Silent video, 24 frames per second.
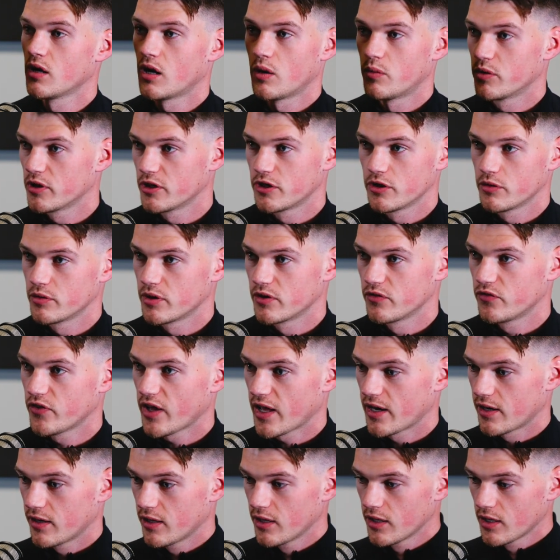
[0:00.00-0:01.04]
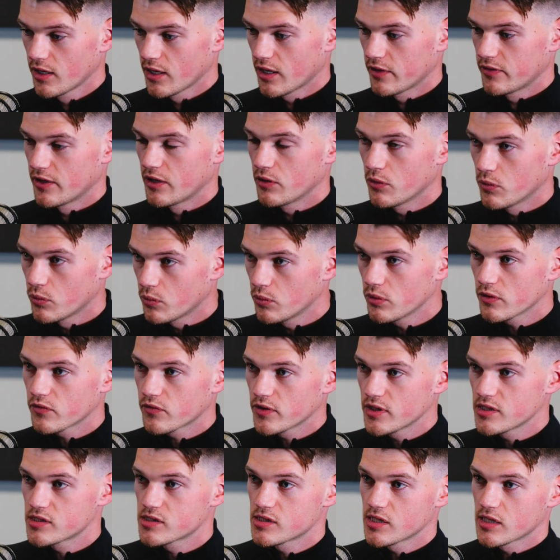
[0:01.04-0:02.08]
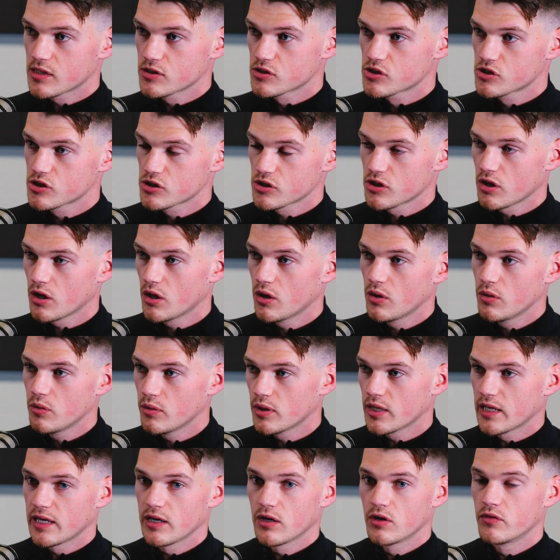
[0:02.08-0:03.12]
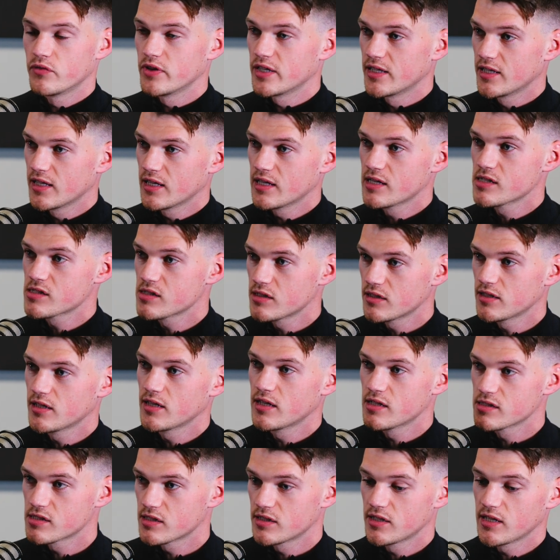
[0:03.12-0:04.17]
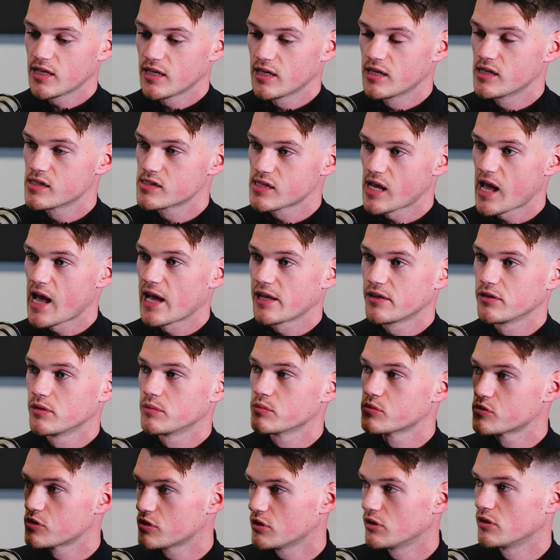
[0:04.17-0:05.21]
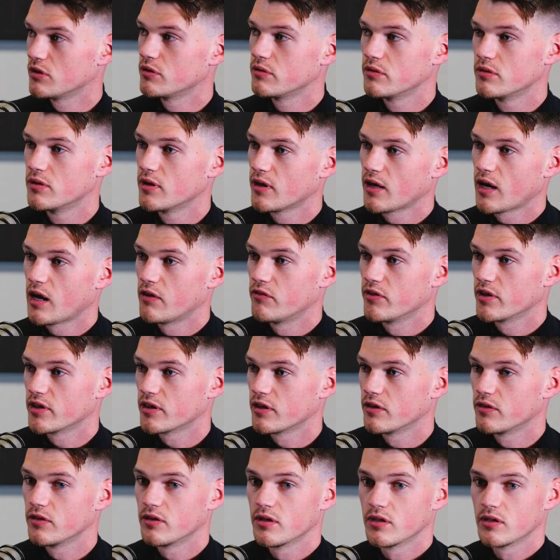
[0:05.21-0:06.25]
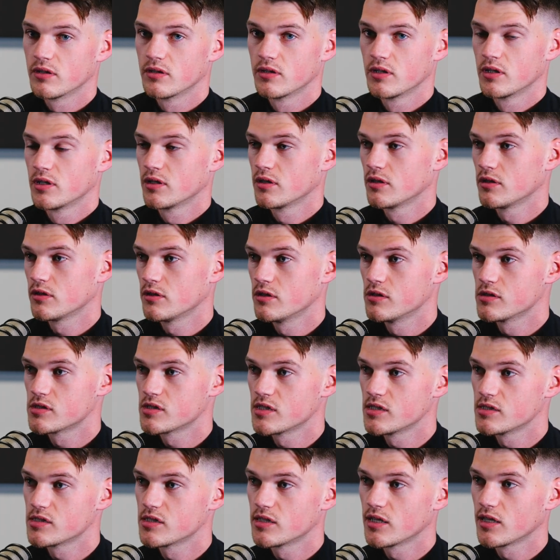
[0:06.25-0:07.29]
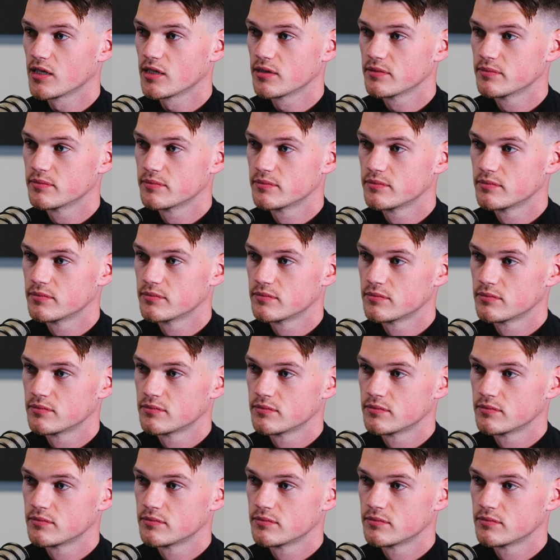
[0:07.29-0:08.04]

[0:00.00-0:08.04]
I want to do an event. And then all of these things slowly over years and years and years add up to everything that you see today. Mm.